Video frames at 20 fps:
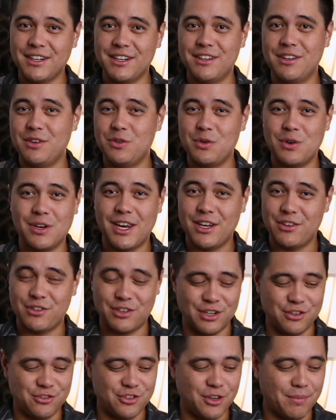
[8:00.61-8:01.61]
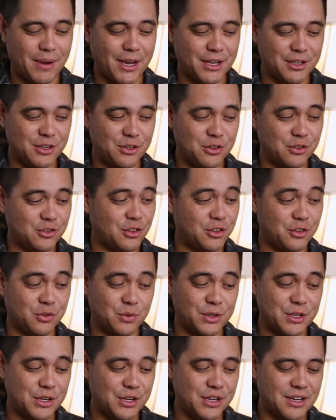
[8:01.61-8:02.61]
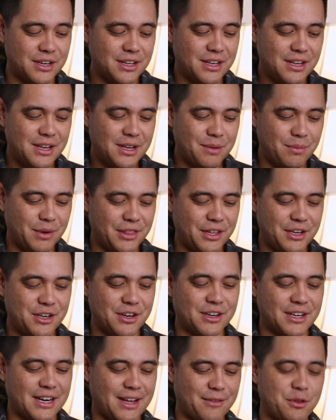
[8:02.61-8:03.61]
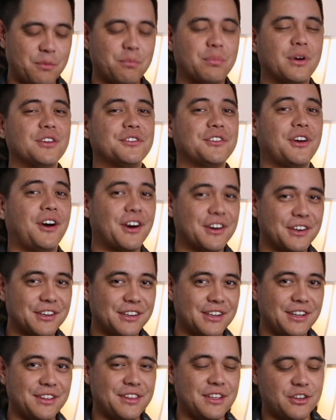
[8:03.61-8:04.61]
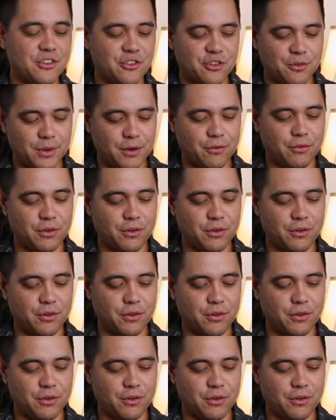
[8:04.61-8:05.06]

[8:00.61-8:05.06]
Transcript: and the ukulele is gonna jump out at you. So it's really good, but then you're gonna have to press harder on the instrument.